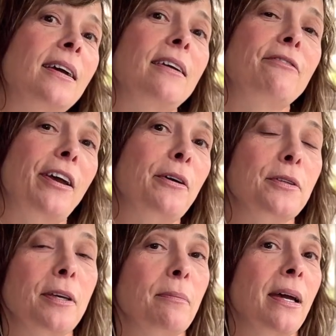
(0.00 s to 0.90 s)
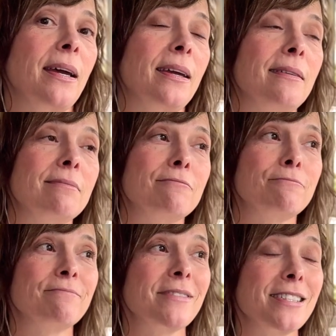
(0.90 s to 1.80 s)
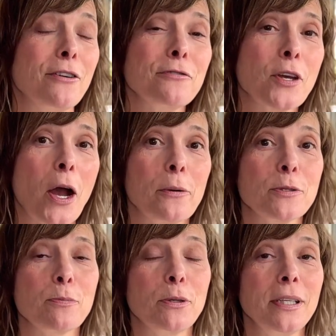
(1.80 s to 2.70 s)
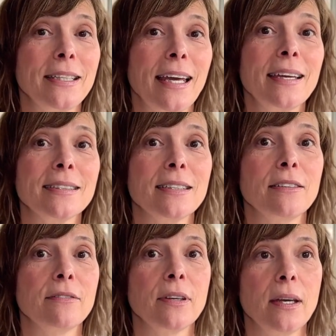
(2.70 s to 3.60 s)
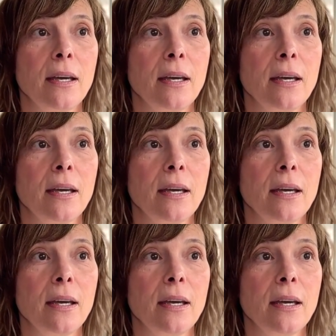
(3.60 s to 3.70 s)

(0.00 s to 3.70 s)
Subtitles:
I found that my self talk was pretty negative.